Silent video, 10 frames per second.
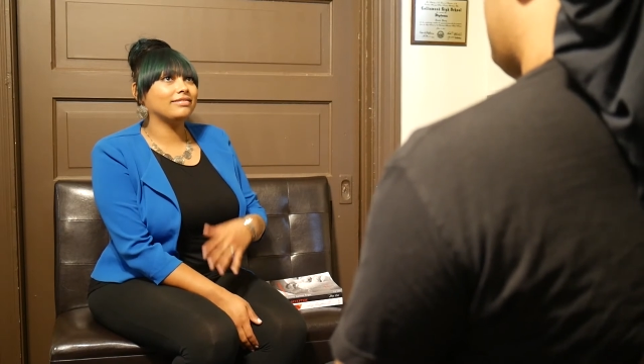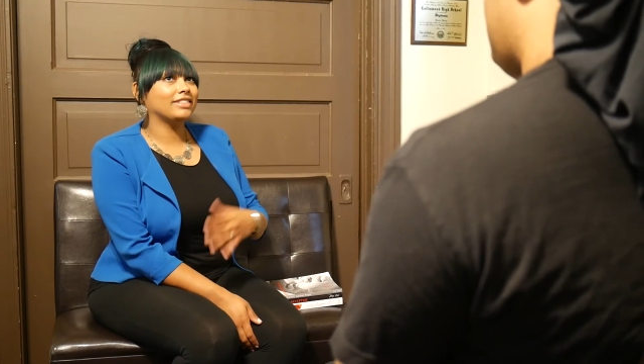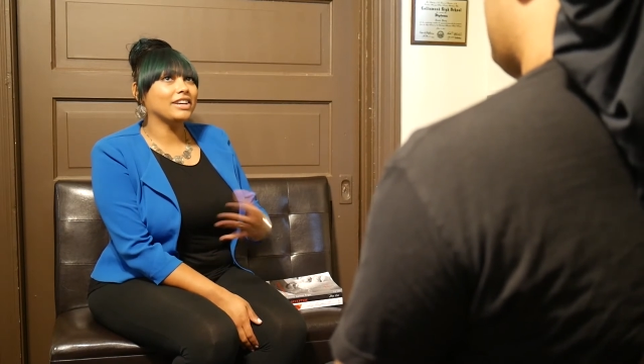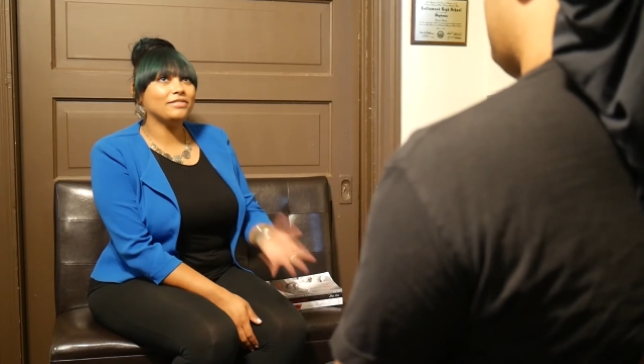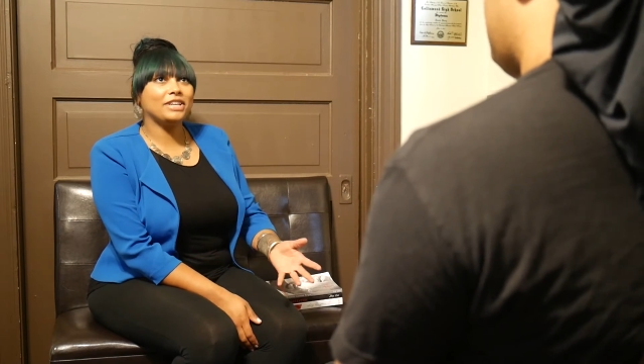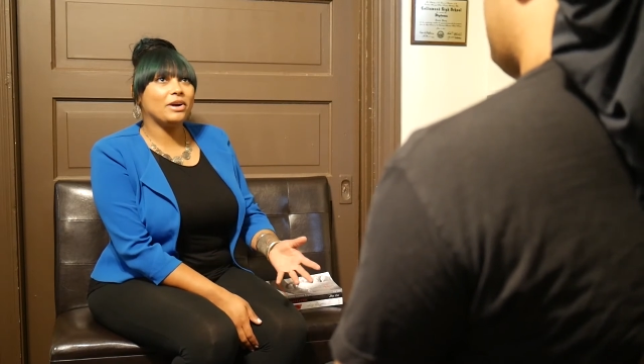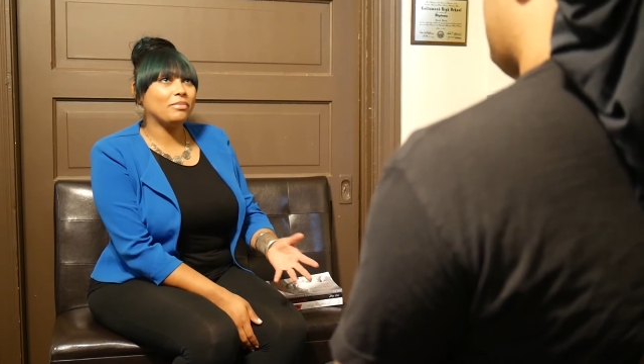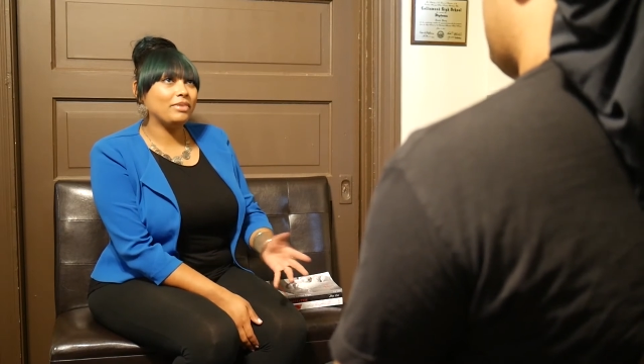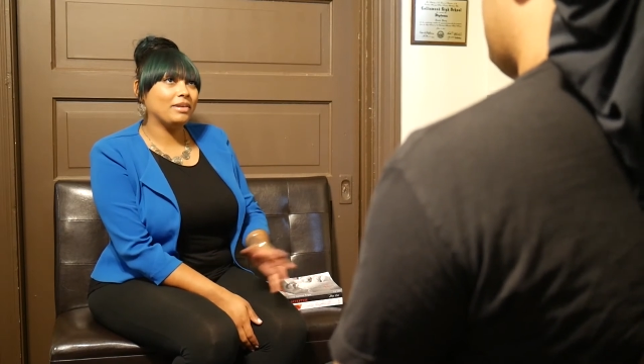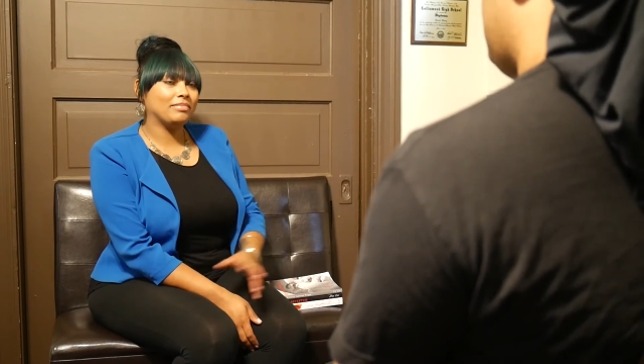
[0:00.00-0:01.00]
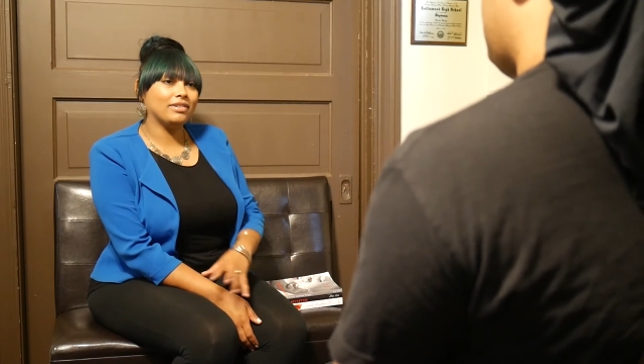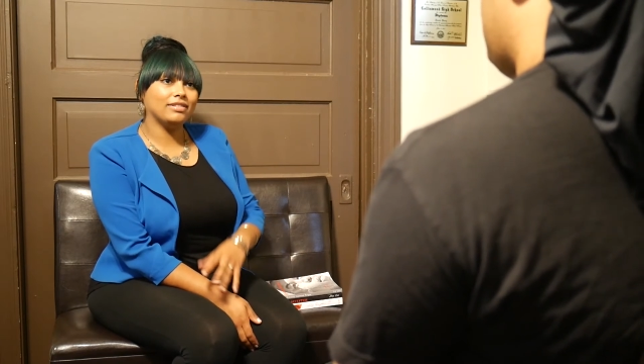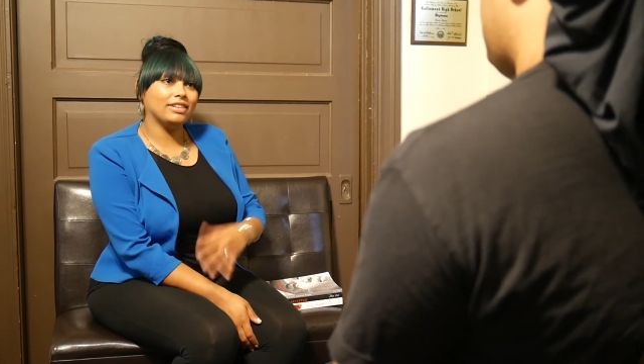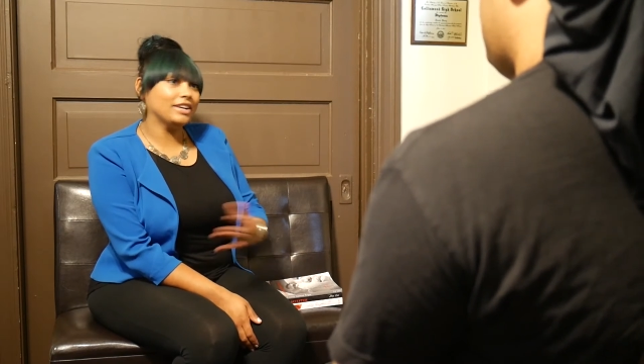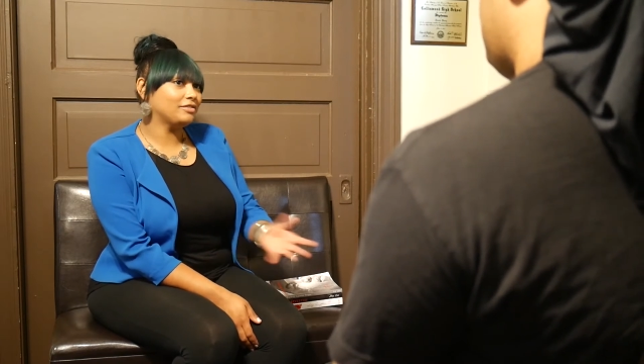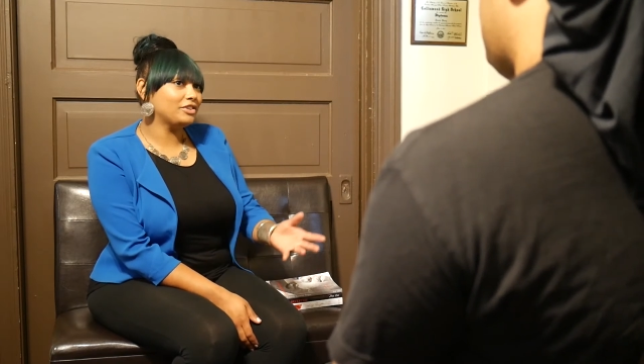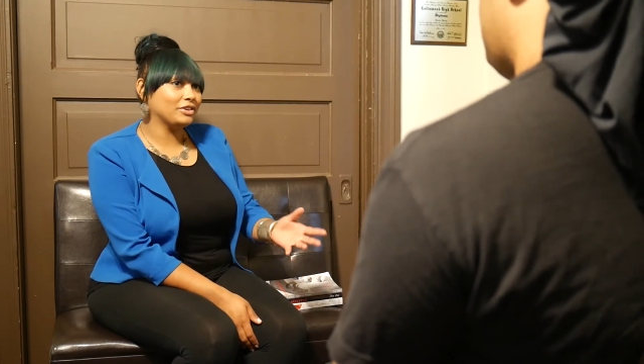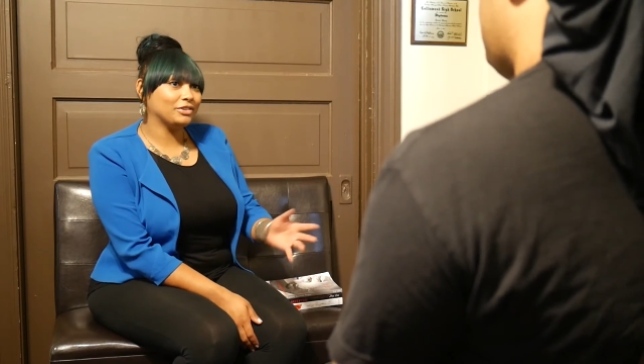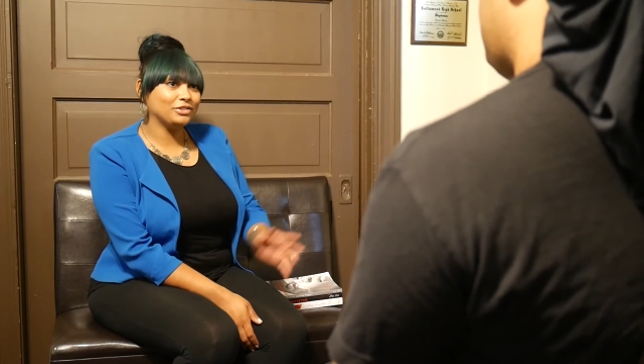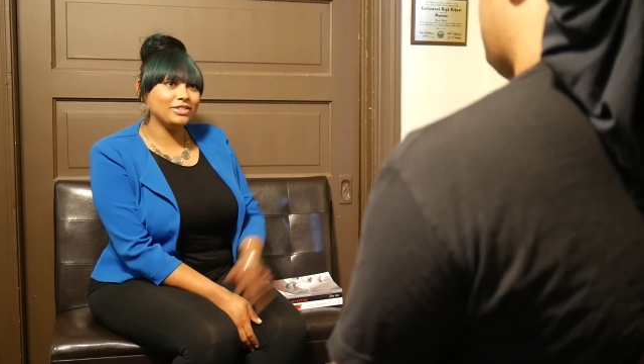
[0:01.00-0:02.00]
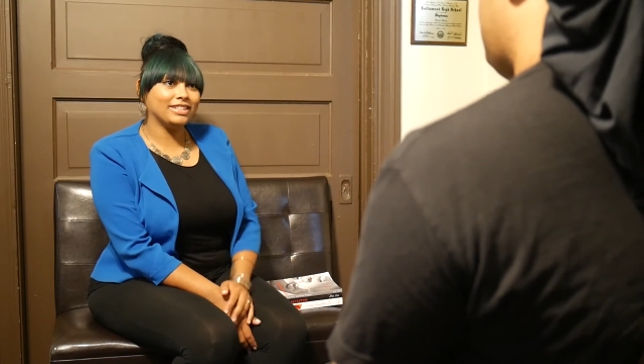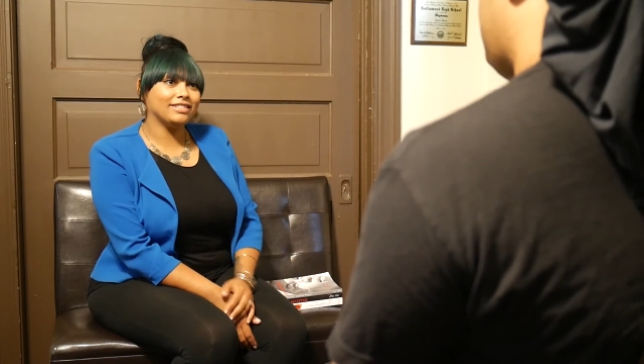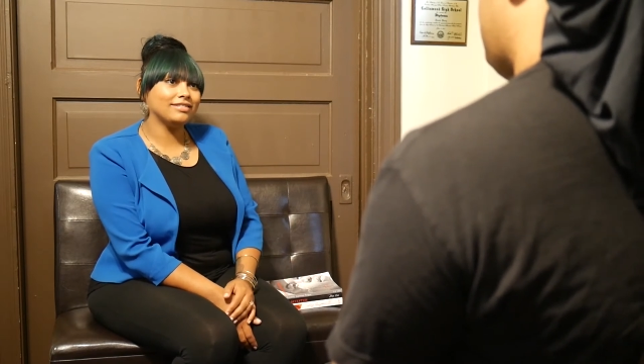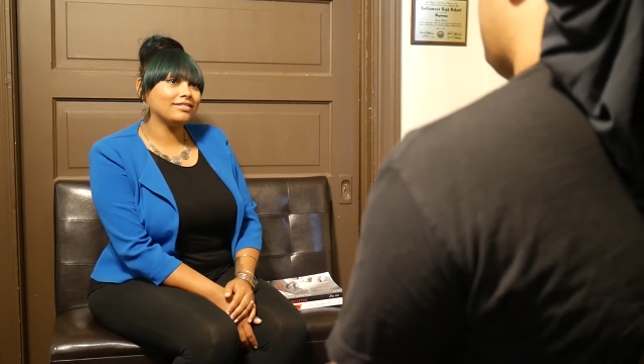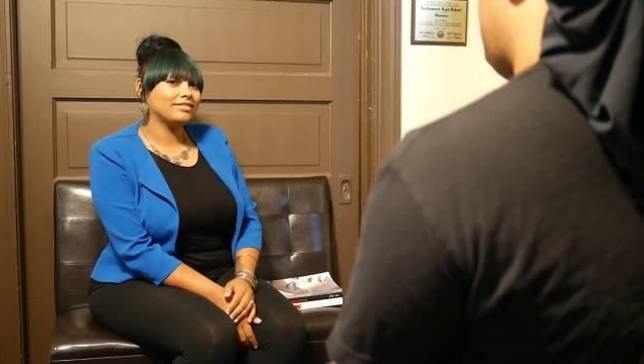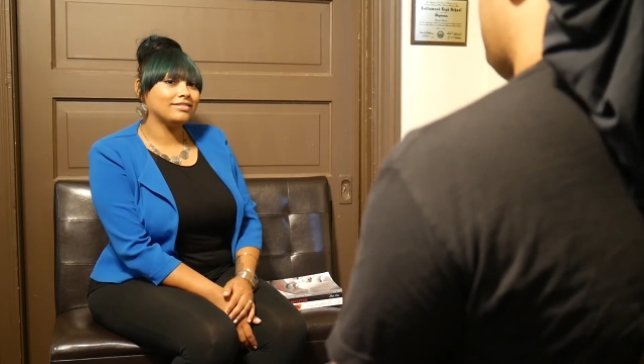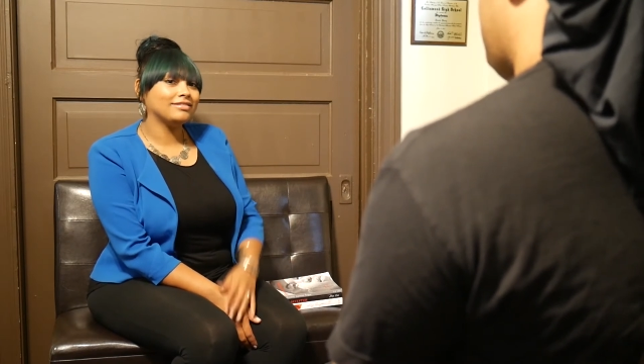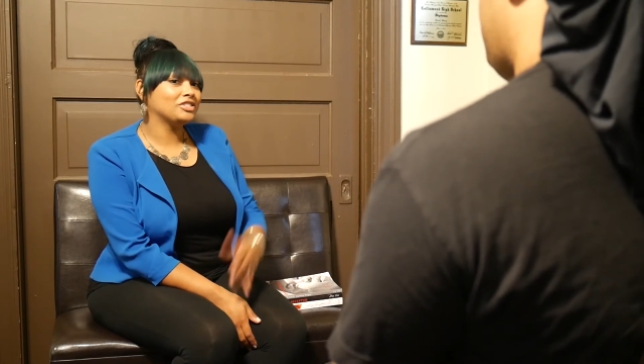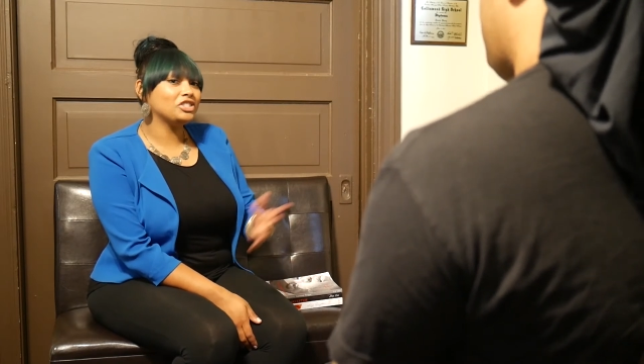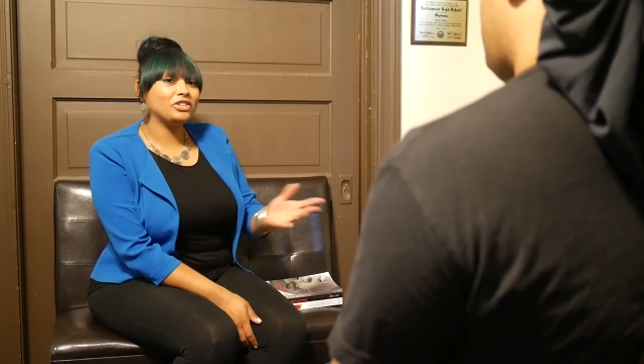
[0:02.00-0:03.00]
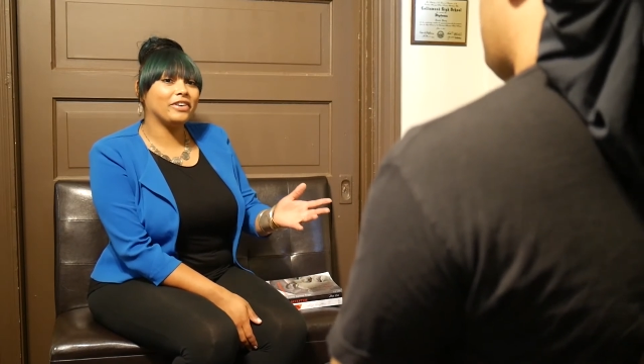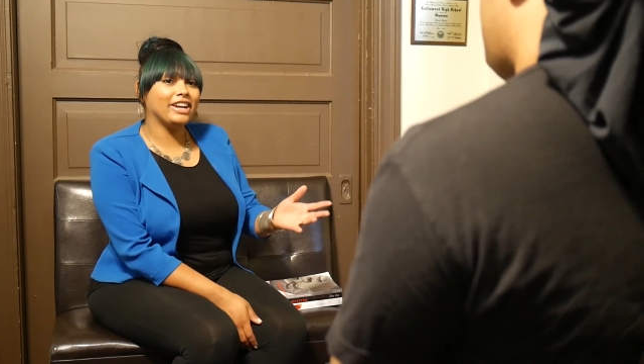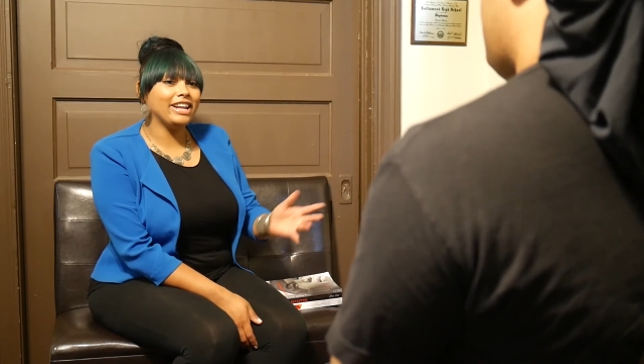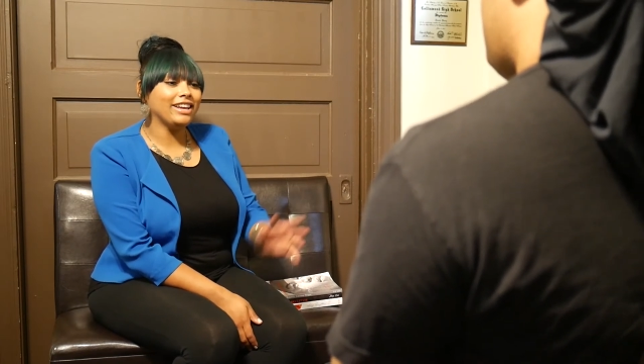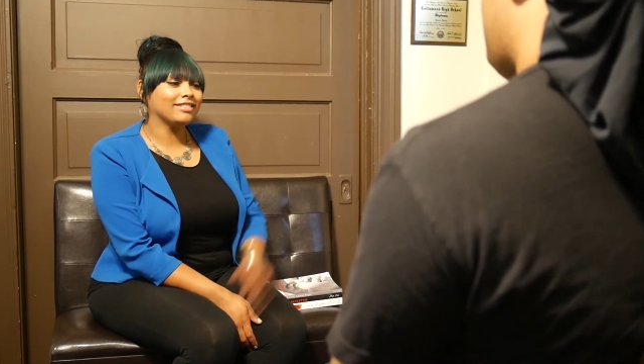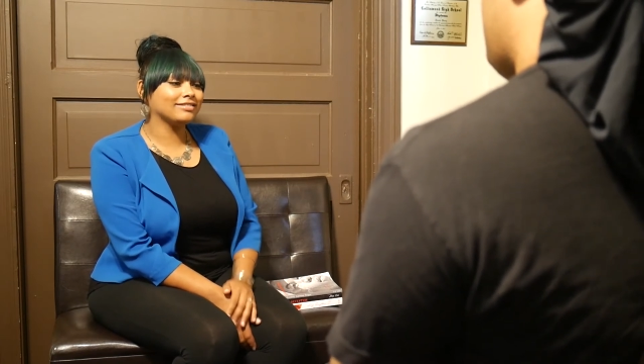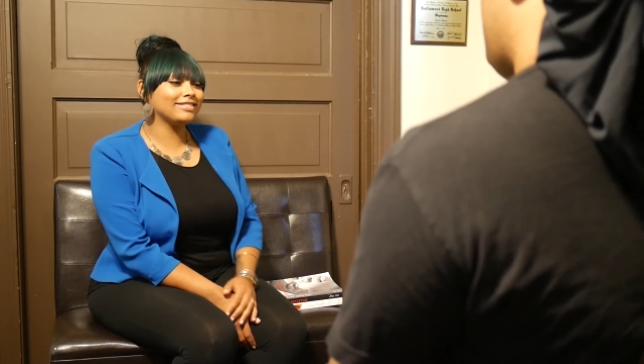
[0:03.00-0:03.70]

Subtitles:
loves to help people, love children. She's greedy.